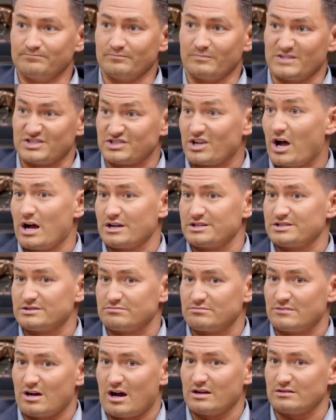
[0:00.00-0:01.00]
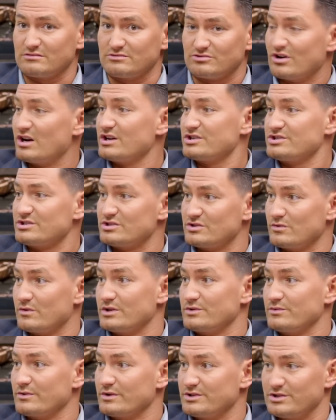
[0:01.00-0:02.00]
stocks got crushed in
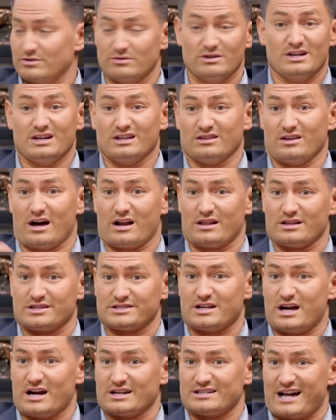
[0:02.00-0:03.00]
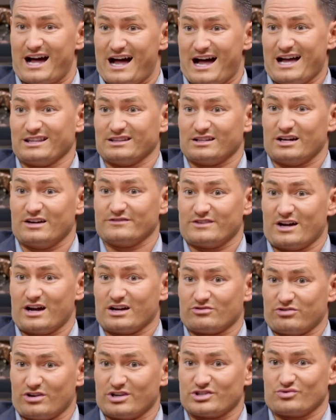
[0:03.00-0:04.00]
2022. A lot of the stocks I loved got
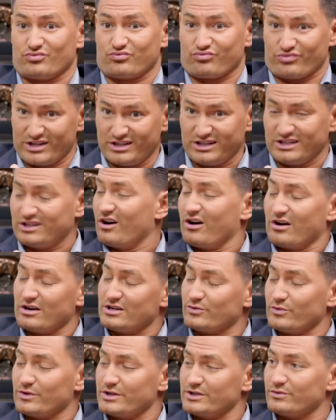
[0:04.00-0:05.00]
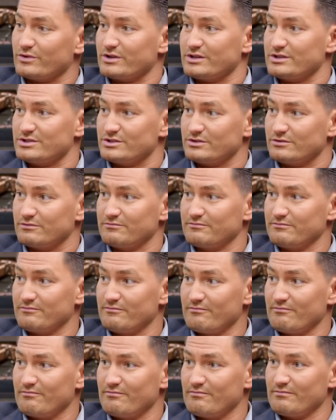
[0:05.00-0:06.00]
crushed really hard in 2022.
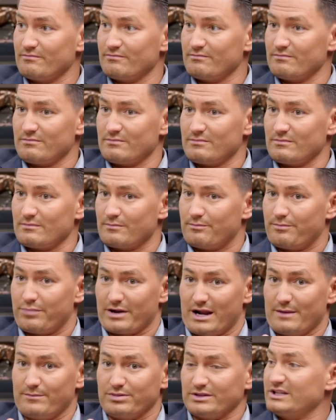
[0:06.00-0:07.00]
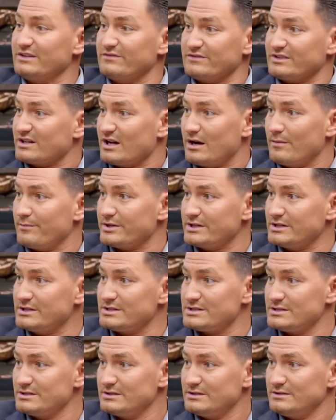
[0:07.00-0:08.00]
And I believe in the
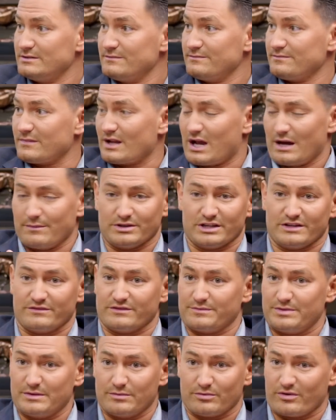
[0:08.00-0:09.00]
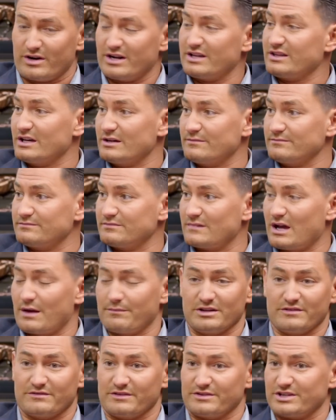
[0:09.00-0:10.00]
companies. I believe in the people running them. I
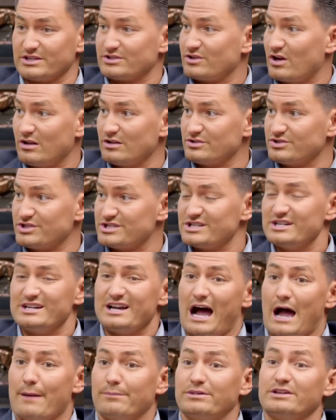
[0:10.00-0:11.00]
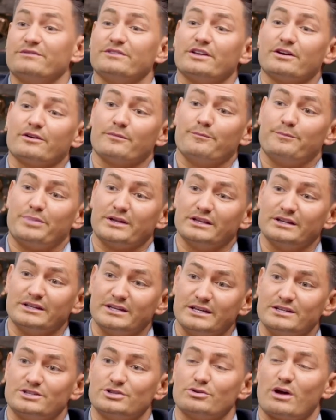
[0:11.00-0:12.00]
believe in their technologies. I believe in their
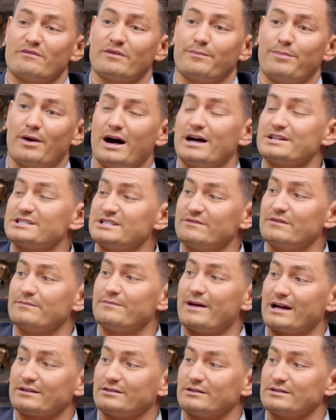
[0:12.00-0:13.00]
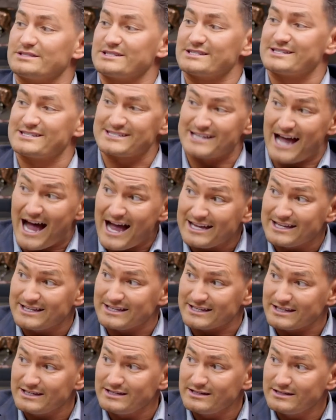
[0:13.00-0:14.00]
ability to have a positive impact on
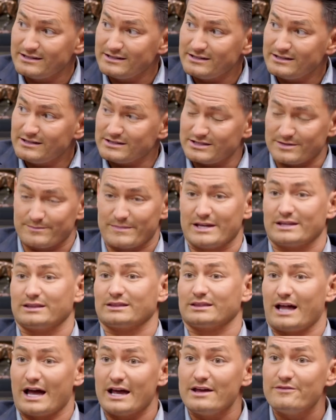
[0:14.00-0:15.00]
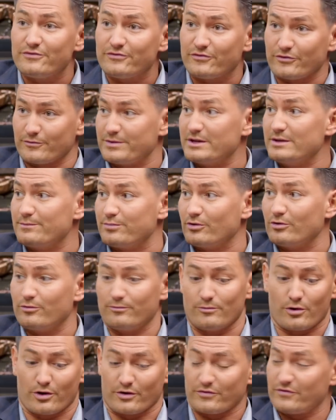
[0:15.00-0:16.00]
society, to make life for people
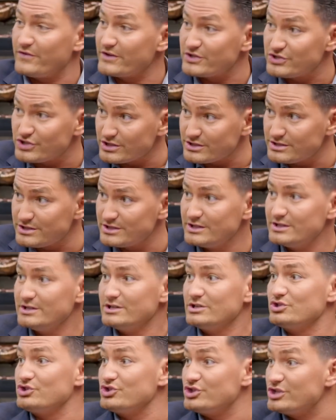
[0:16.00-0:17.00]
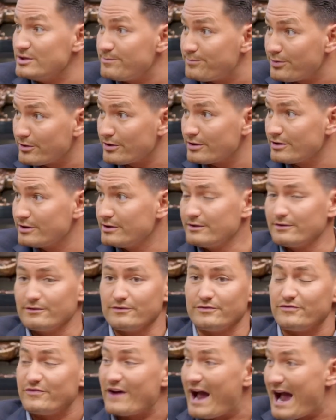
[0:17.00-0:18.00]
more efficient, cheaper,
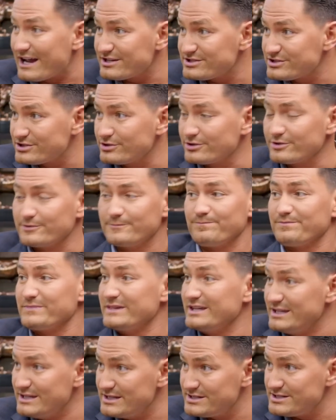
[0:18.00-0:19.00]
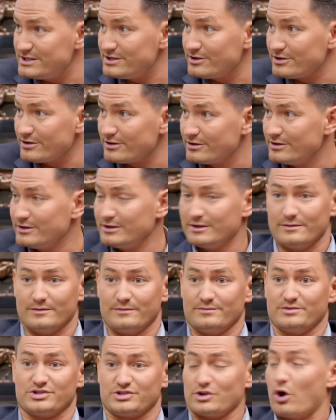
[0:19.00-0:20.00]
faster, easier,
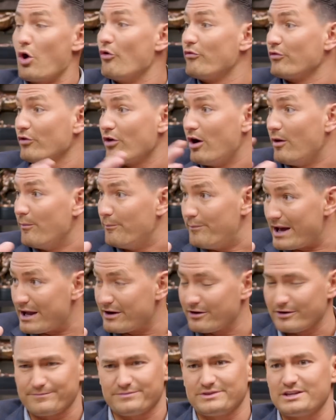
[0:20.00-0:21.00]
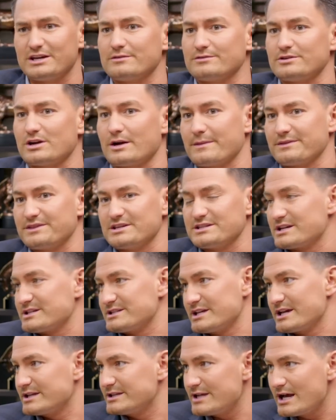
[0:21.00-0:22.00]
just overall better. Talk about things like
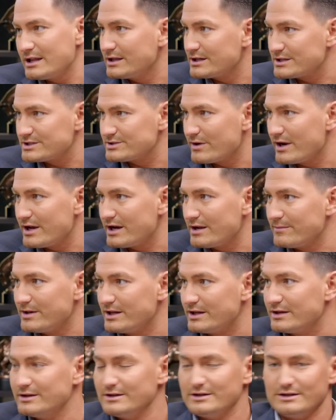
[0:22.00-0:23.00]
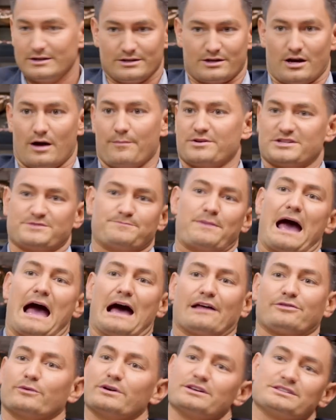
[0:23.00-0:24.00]
psychedelics, right? I mean, Compass
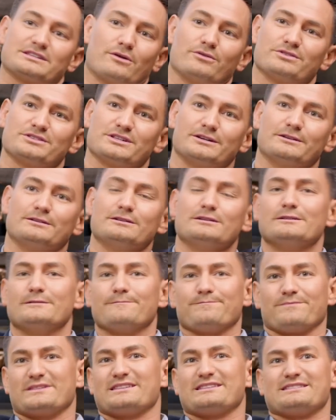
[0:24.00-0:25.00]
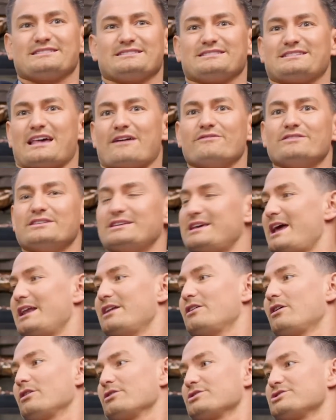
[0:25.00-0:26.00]
Pathways, that was a $70,
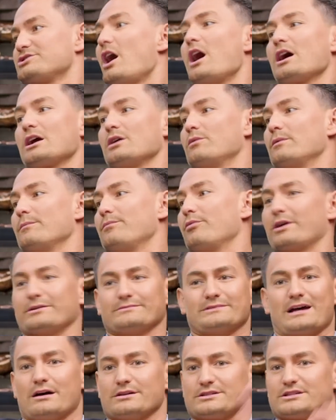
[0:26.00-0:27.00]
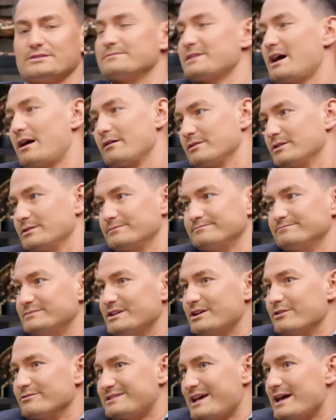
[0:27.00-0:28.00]
$80 stock at one point. Now it's come down to,
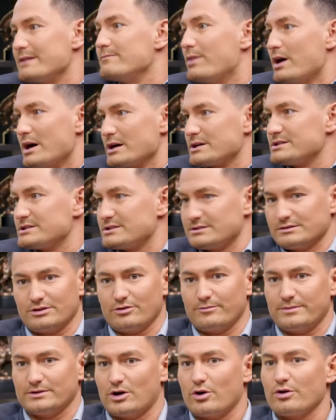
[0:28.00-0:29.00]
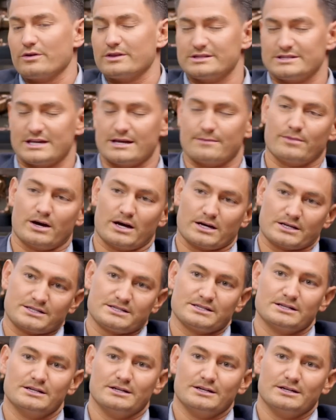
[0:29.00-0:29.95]
$10, a little bit lower than $10.